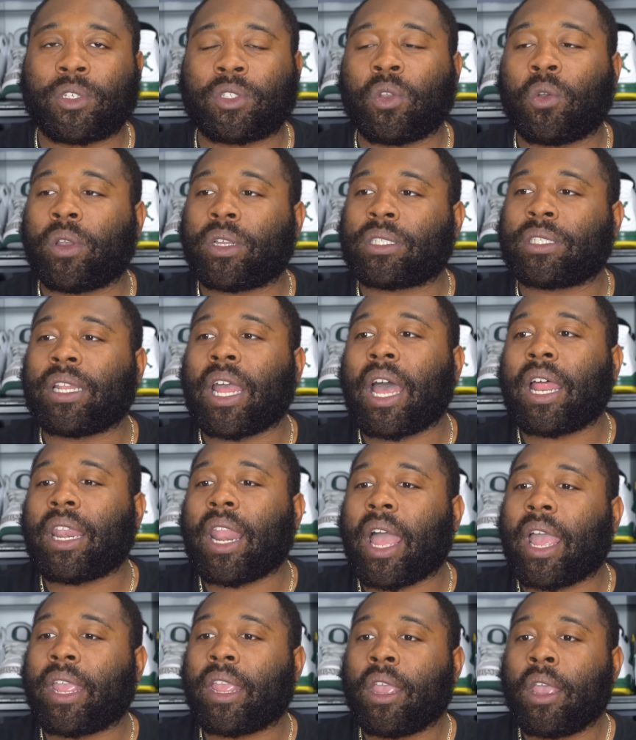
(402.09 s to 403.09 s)
So it's not
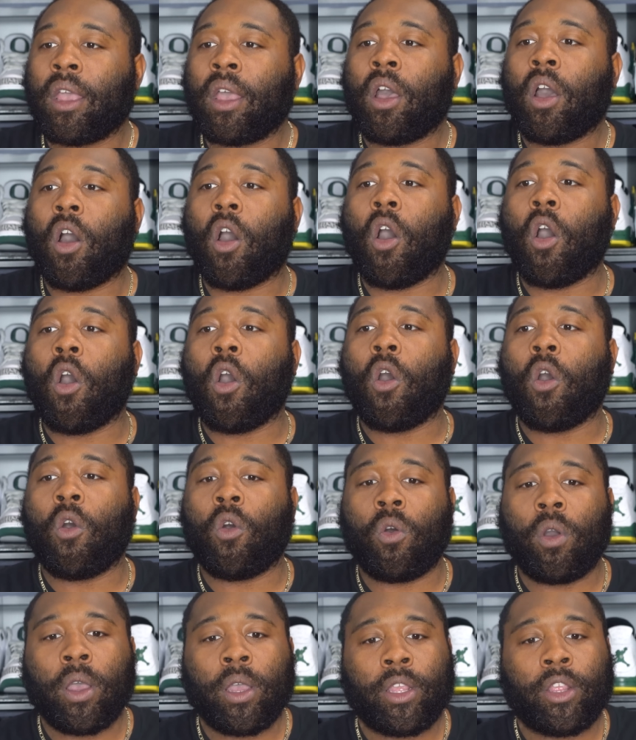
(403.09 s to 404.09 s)
like,
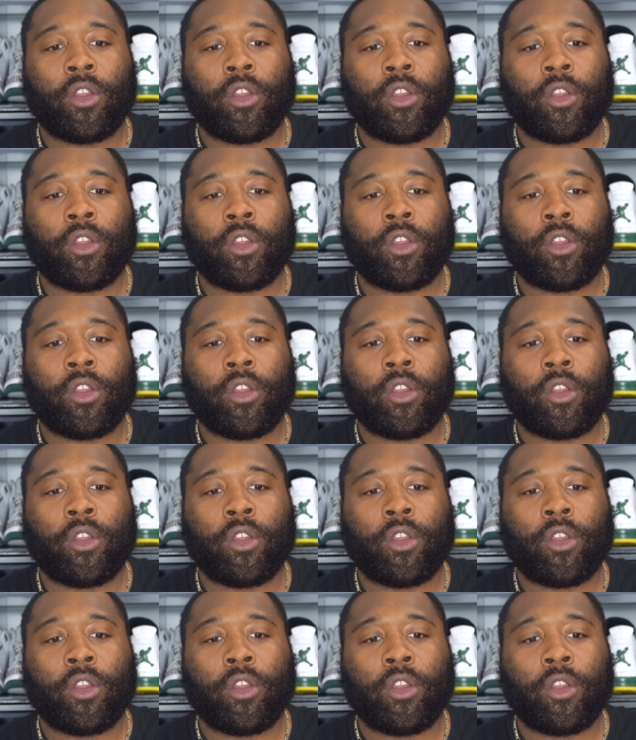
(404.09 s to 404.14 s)
oh,